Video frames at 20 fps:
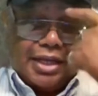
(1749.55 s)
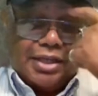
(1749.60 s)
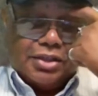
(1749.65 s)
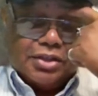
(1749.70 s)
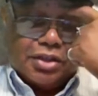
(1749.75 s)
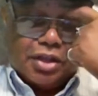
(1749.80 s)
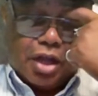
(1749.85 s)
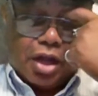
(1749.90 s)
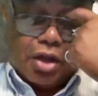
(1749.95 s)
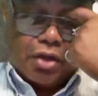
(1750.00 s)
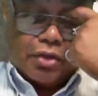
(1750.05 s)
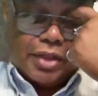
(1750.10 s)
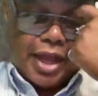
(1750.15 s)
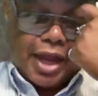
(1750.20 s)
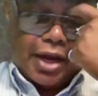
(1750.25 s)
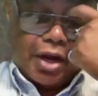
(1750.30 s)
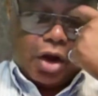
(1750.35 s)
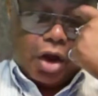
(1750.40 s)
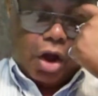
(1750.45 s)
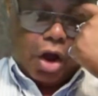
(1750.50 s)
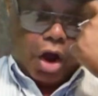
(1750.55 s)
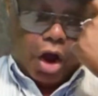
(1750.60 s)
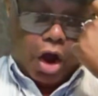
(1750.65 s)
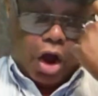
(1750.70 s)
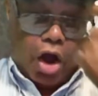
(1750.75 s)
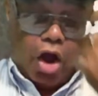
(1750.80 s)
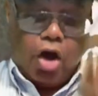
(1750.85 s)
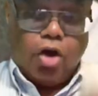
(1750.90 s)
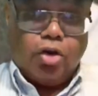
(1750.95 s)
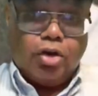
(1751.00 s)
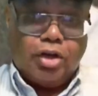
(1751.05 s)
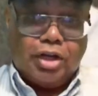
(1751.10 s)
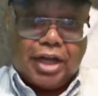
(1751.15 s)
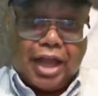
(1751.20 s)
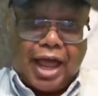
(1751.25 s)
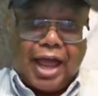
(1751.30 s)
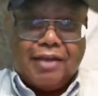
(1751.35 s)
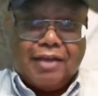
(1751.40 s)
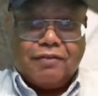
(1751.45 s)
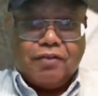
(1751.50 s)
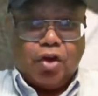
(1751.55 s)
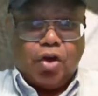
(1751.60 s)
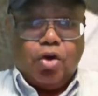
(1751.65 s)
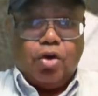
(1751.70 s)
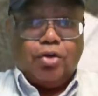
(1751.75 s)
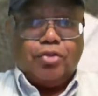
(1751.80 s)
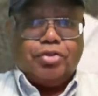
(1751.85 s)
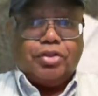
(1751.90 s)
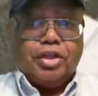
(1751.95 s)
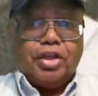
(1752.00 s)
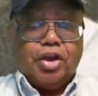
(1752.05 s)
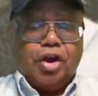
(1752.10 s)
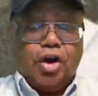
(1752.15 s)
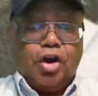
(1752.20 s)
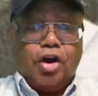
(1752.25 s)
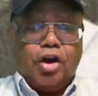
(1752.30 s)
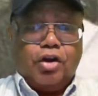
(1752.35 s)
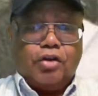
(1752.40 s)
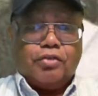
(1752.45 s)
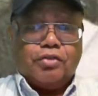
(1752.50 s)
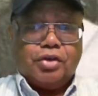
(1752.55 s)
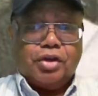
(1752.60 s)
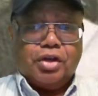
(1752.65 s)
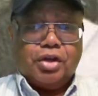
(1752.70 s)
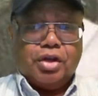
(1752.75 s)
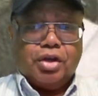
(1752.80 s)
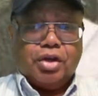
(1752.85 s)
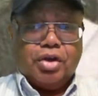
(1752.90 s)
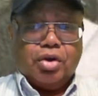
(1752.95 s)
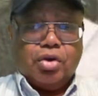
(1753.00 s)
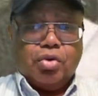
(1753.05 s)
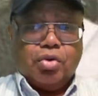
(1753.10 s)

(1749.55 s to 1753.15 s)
he saw that all life on the earth